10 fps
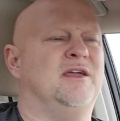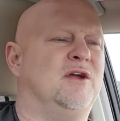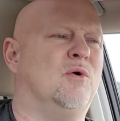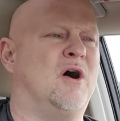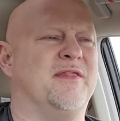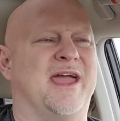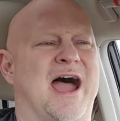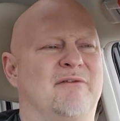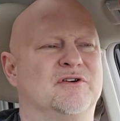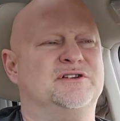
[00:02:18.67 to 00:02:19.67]
You are the
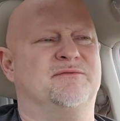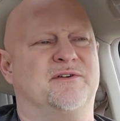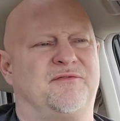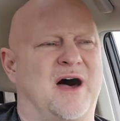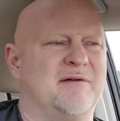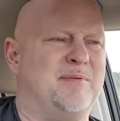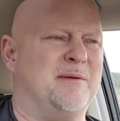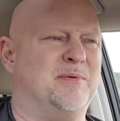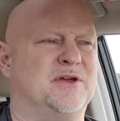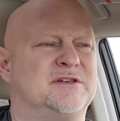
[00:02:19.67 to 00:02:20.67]
average of the 5
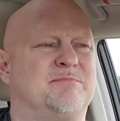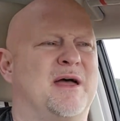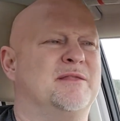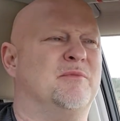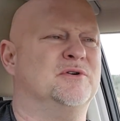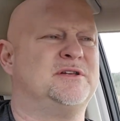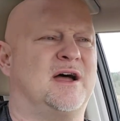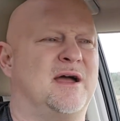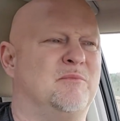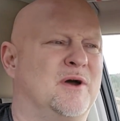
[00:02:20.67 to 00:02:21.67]
people you spend the most
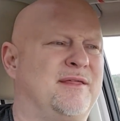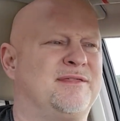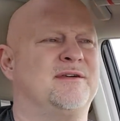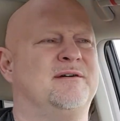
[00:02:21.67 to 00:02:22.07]
time with.